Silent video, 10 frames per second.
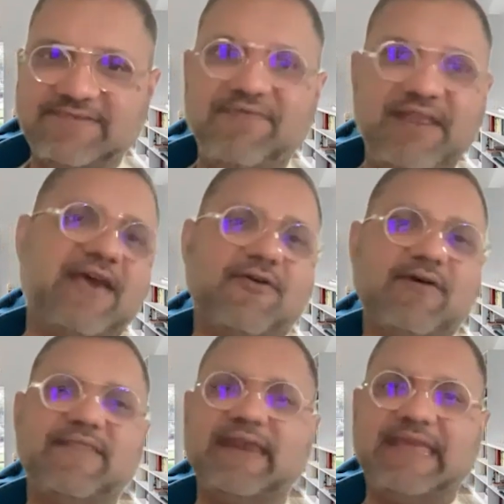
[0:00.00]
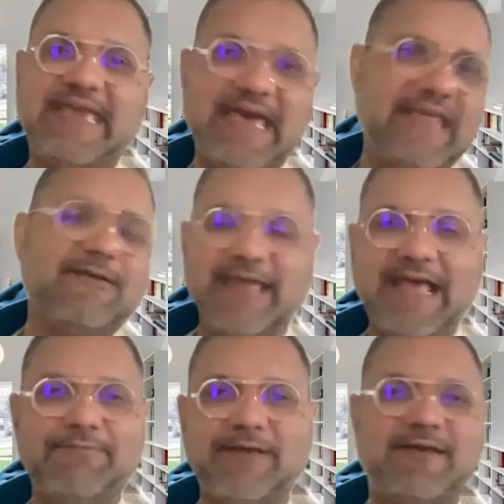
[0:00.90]
video, and then
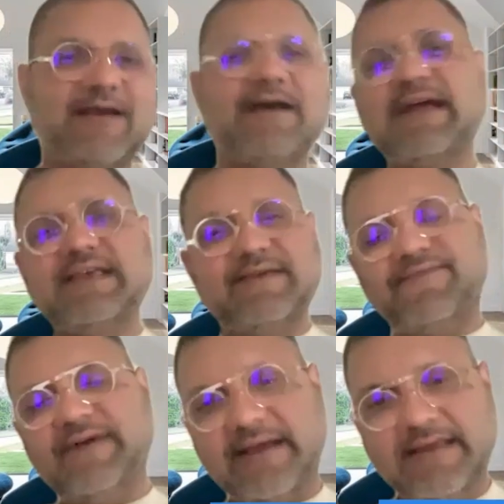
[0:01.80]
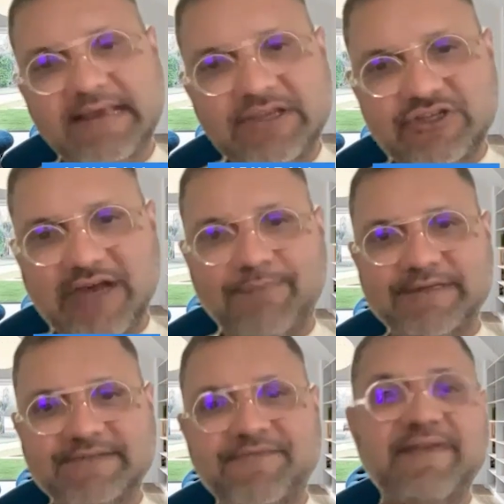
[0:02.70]
helping
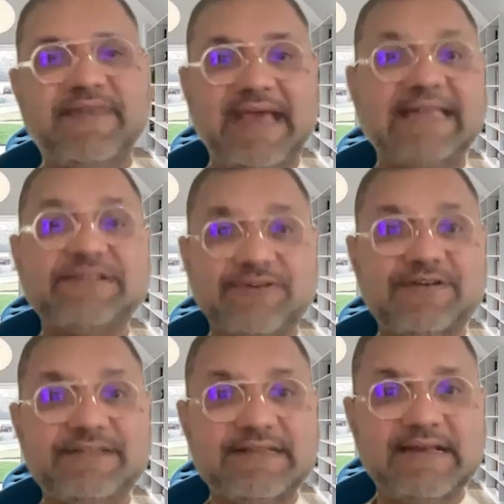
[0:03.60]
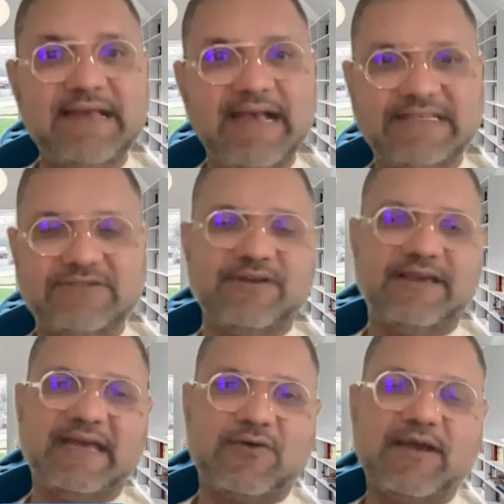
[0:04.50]
shoppers find the answers as
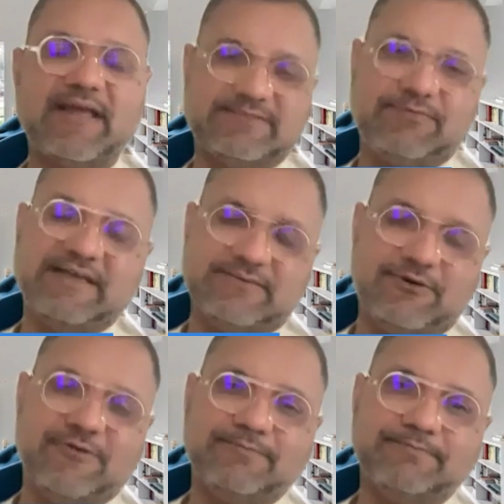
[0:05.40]
quick as possible.